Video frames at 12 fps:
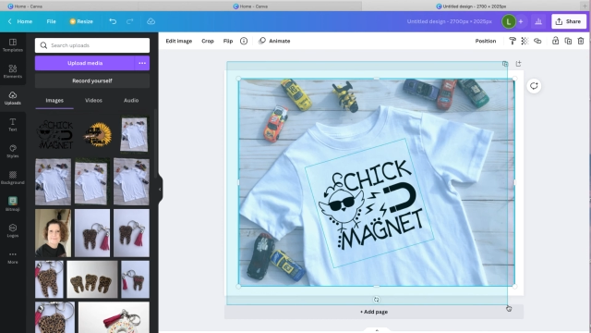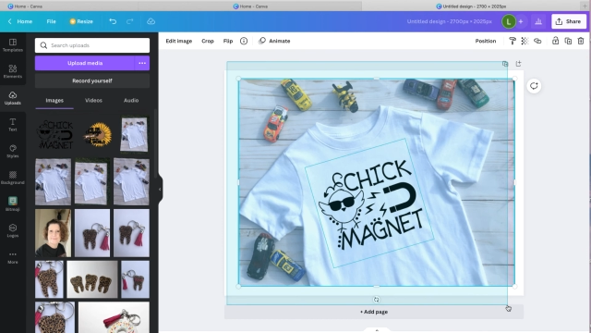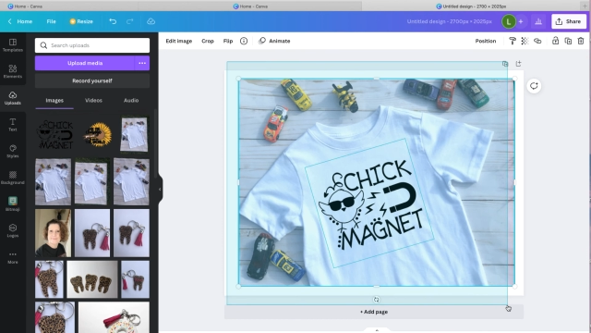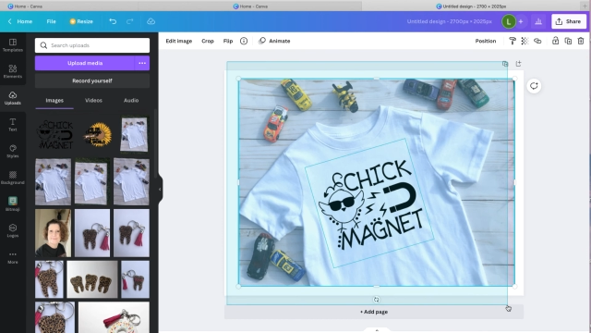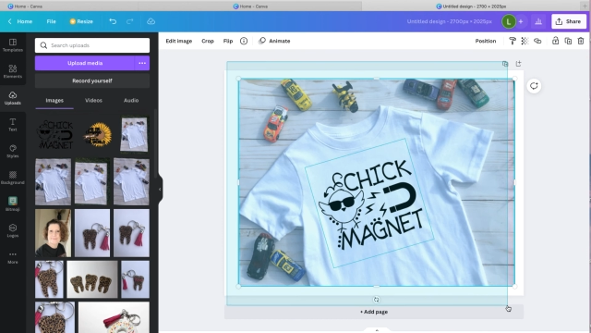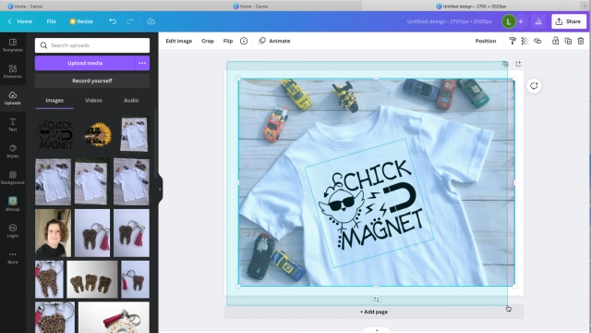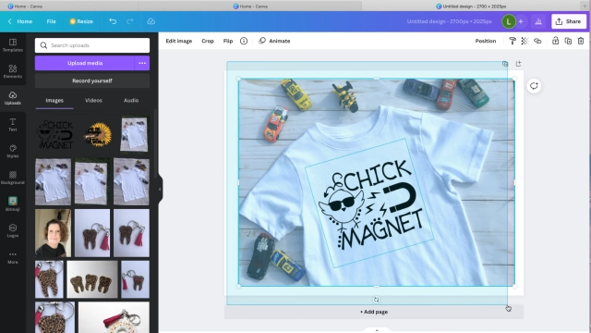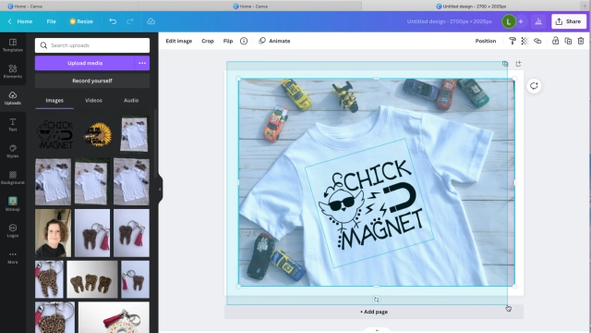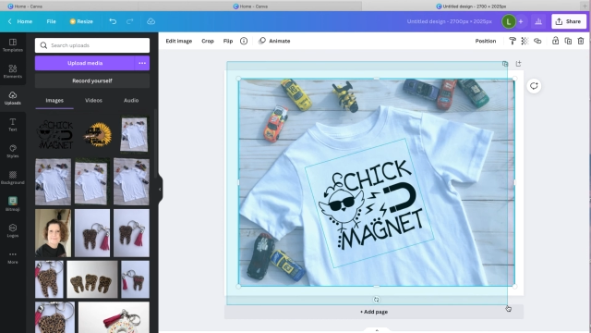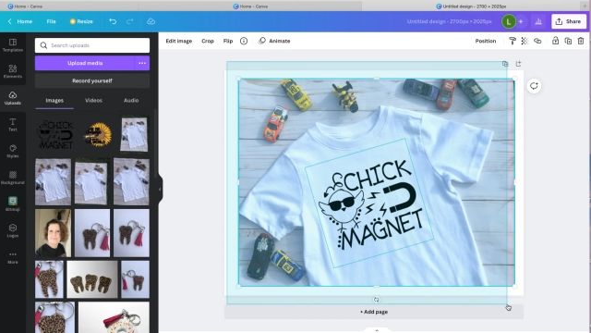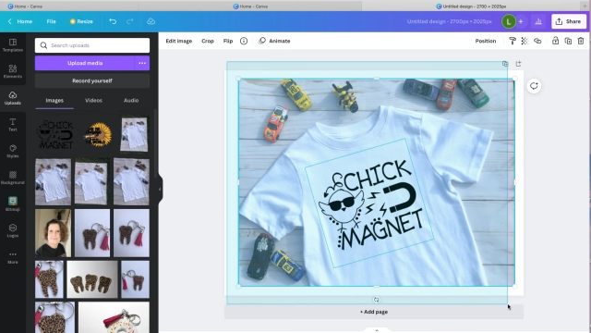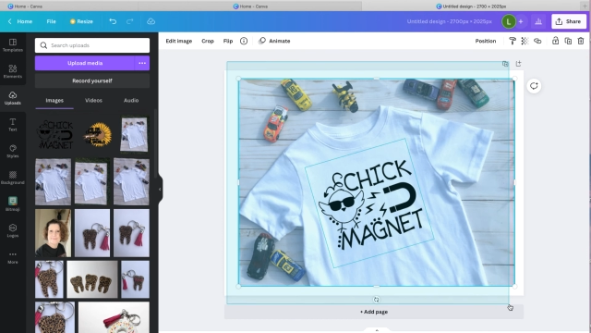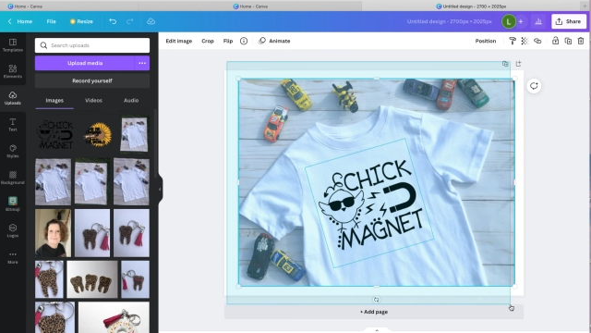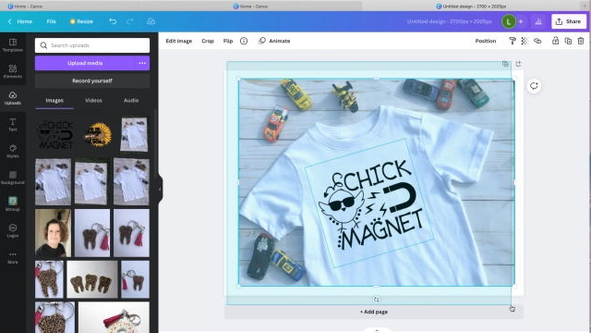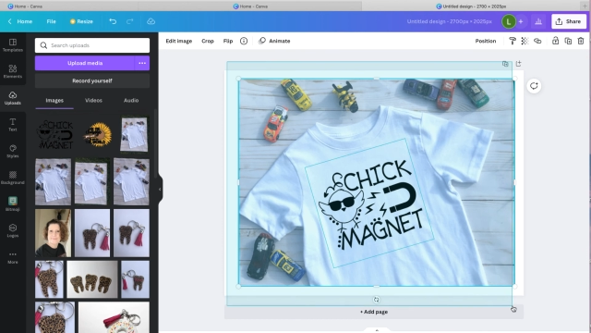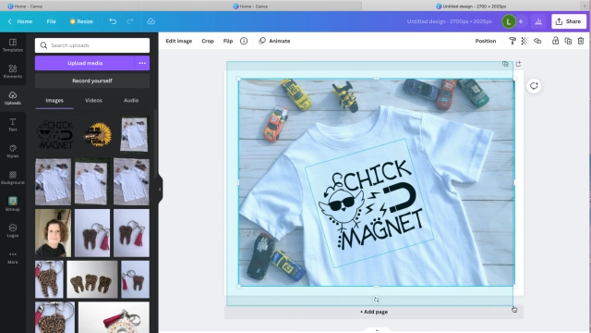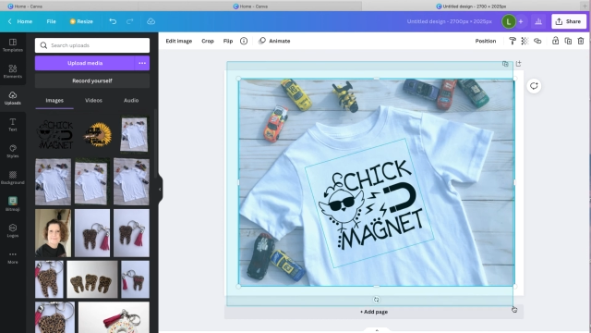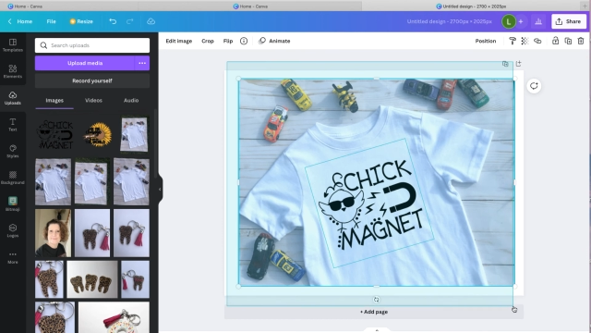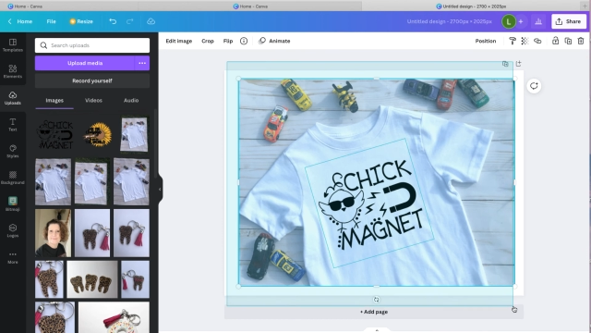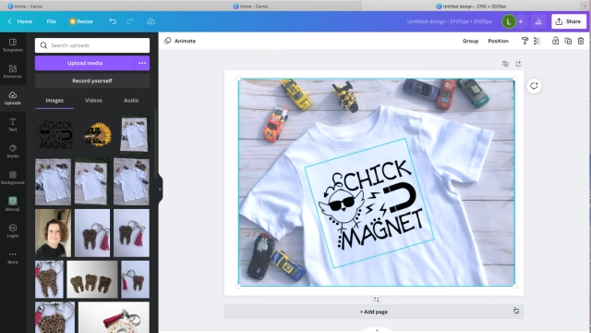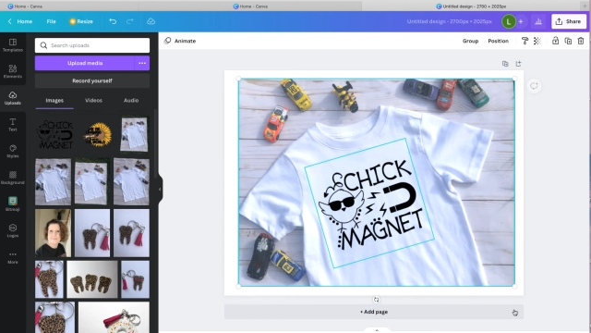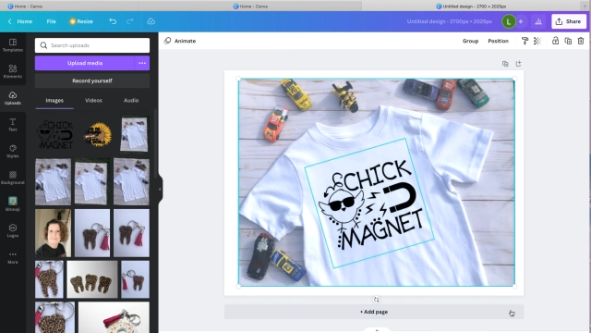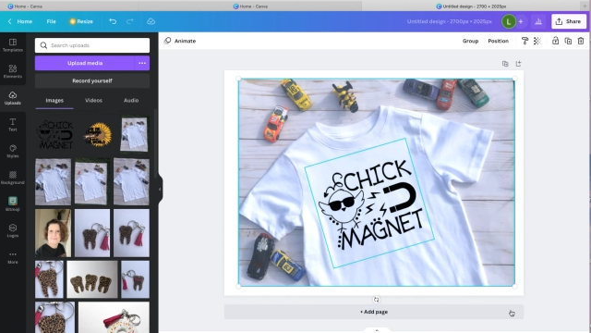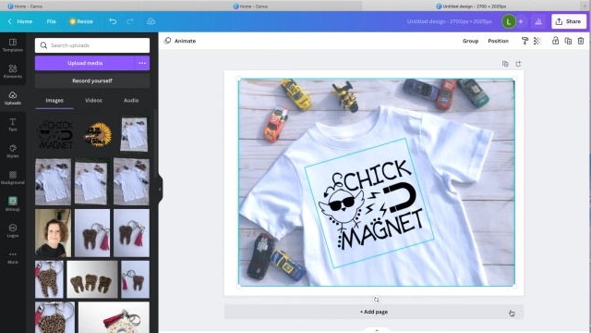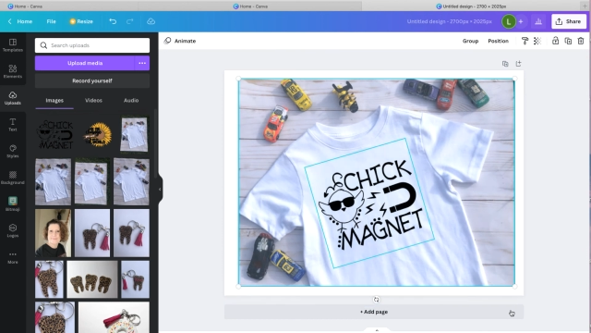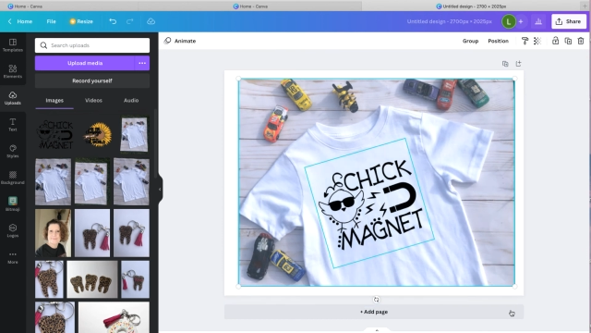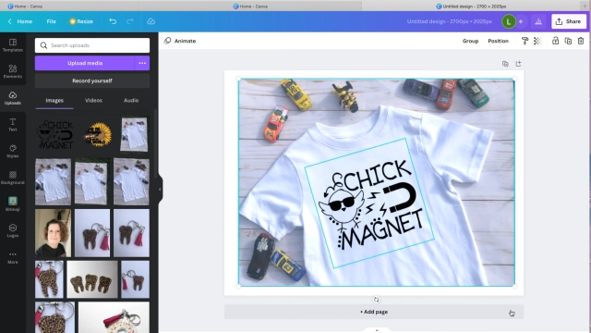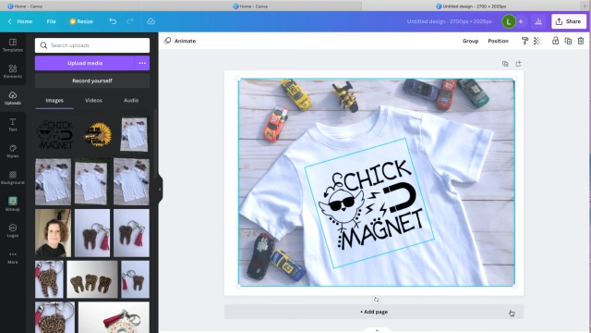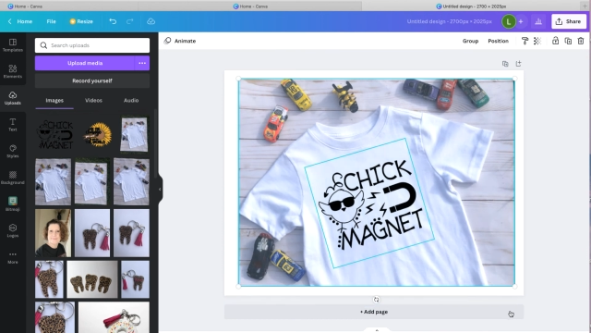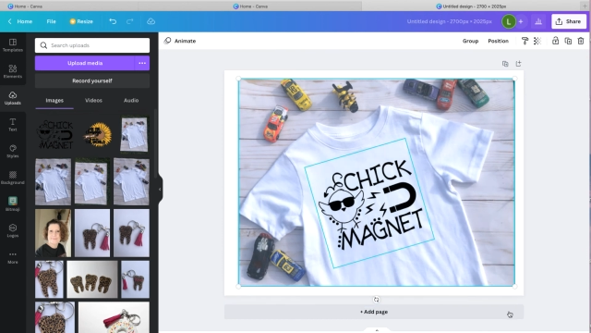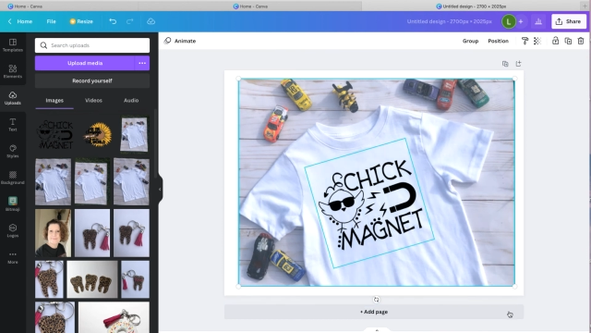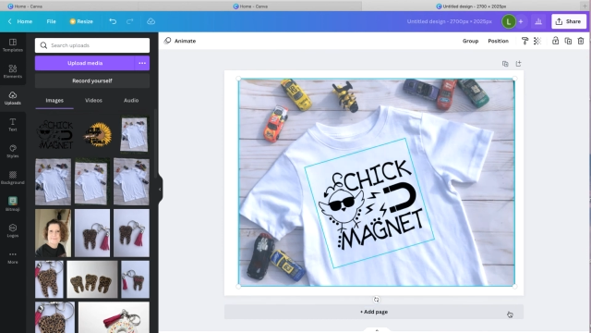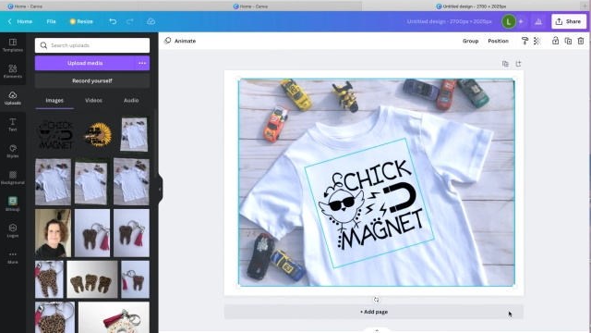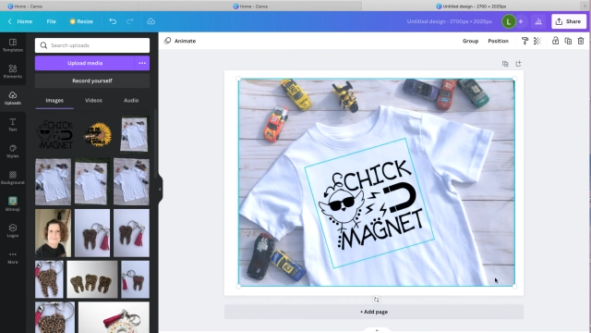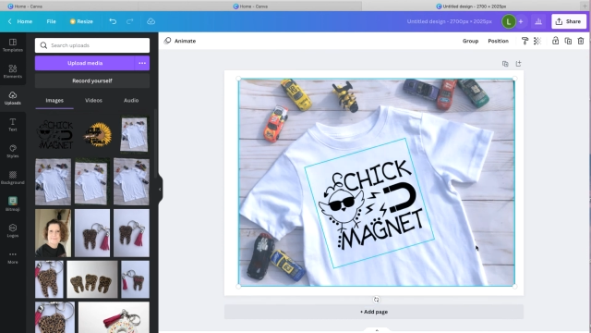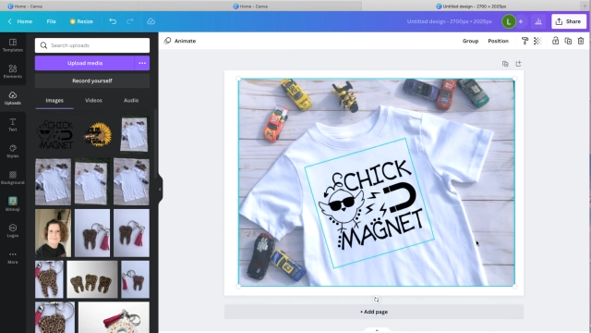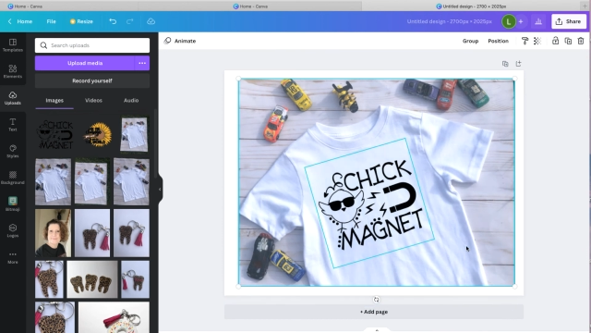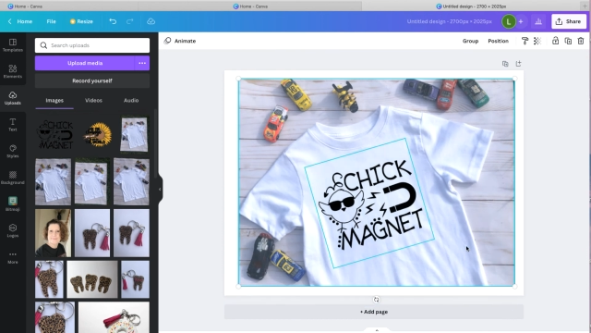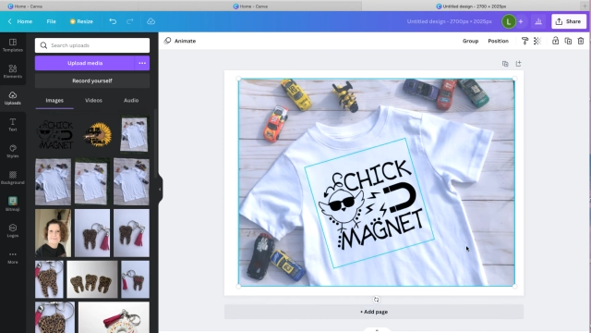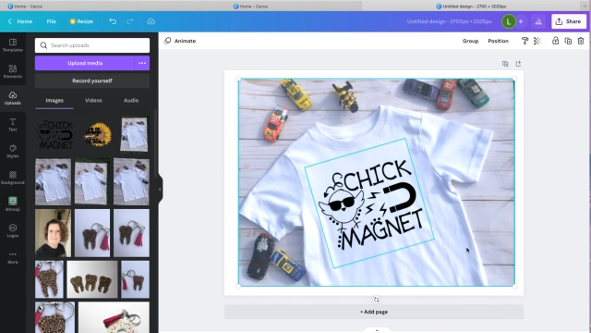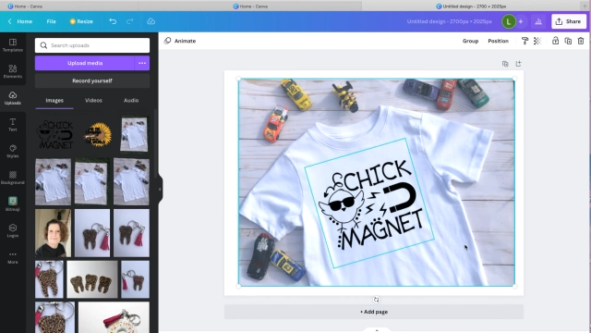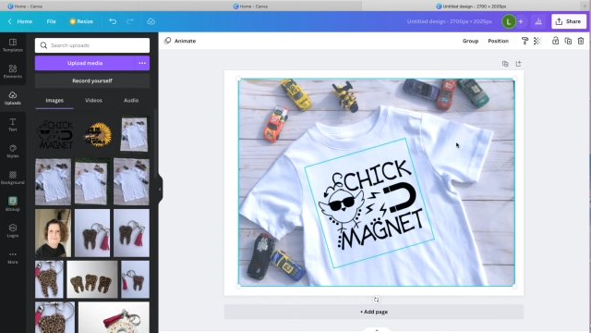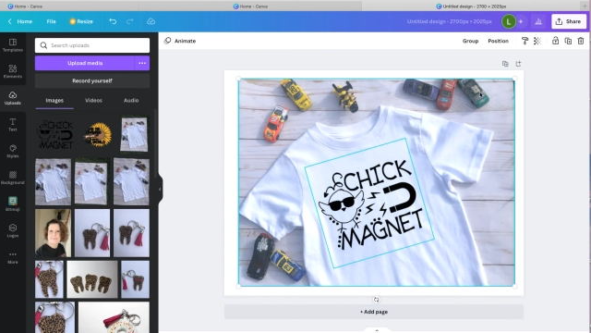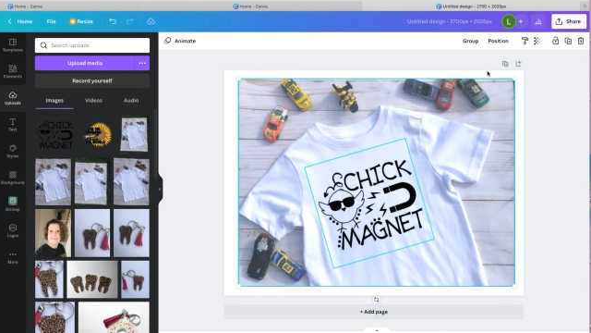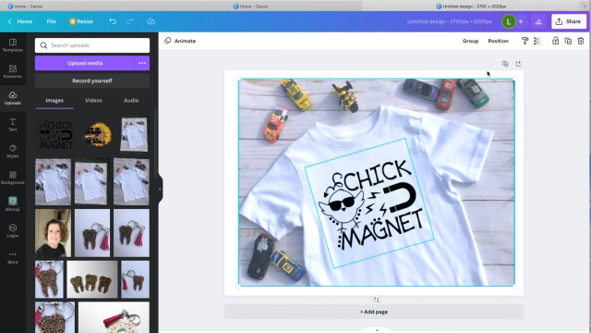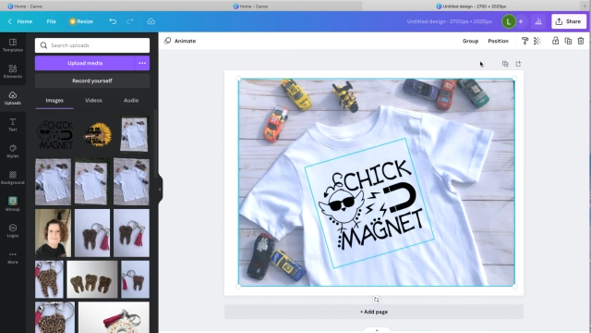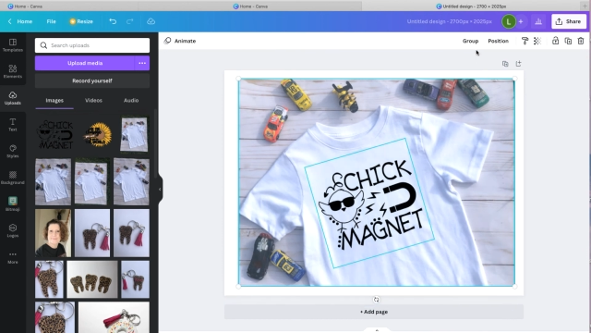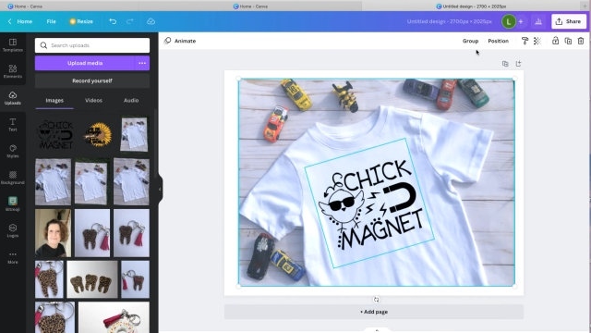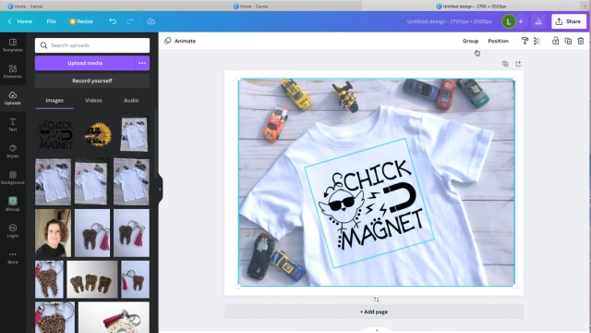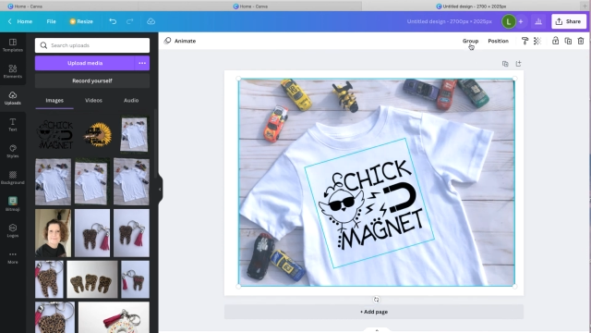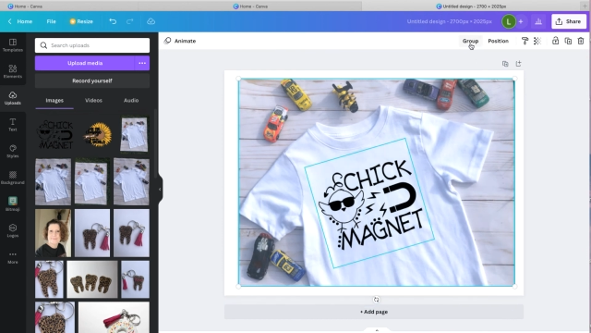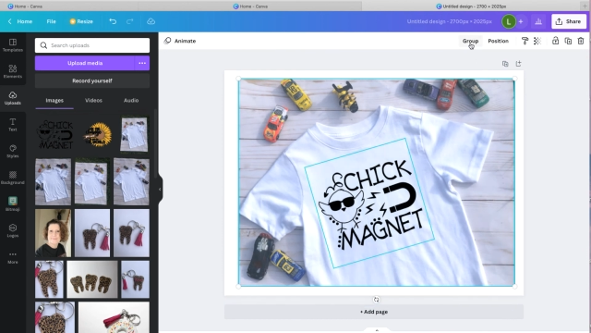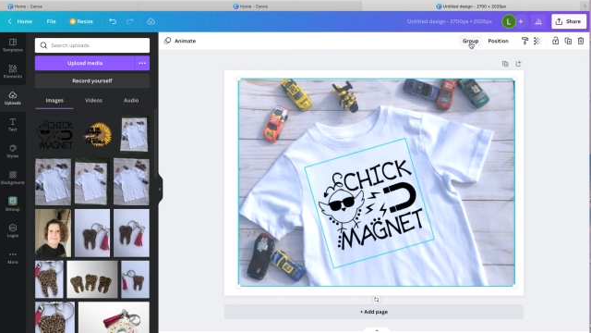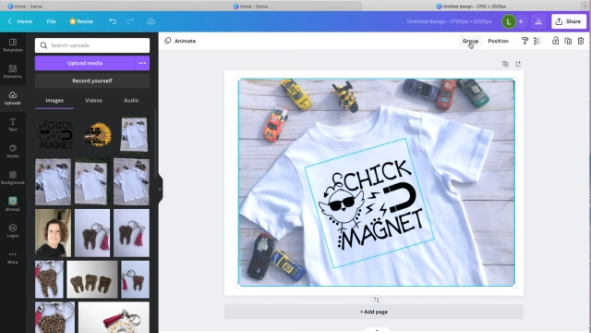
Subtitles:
No face is visible, so there are no lips to read.